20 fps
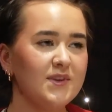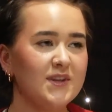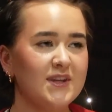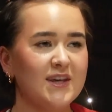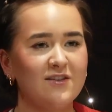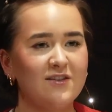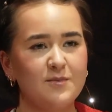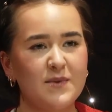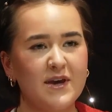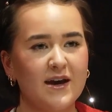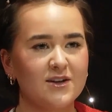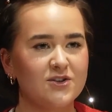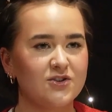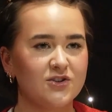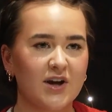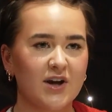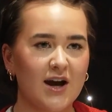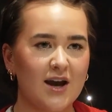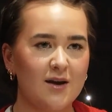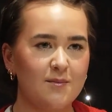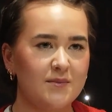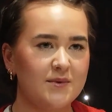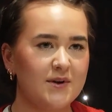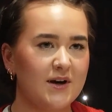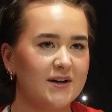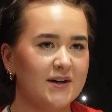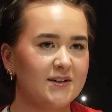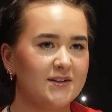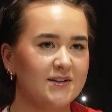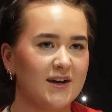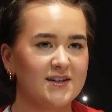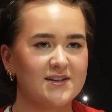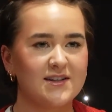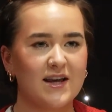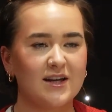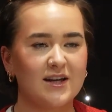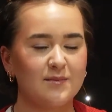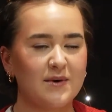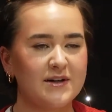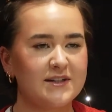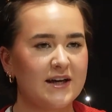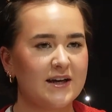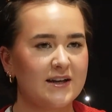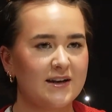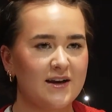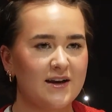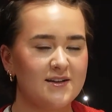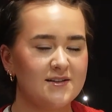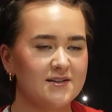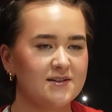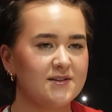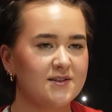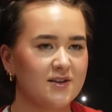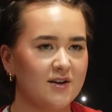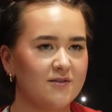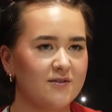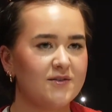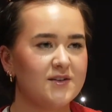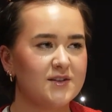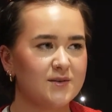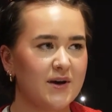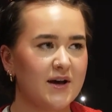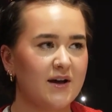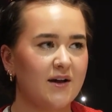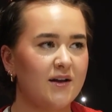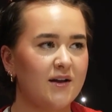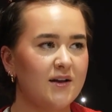giving me extra time and extending my deadlines and stuff as well.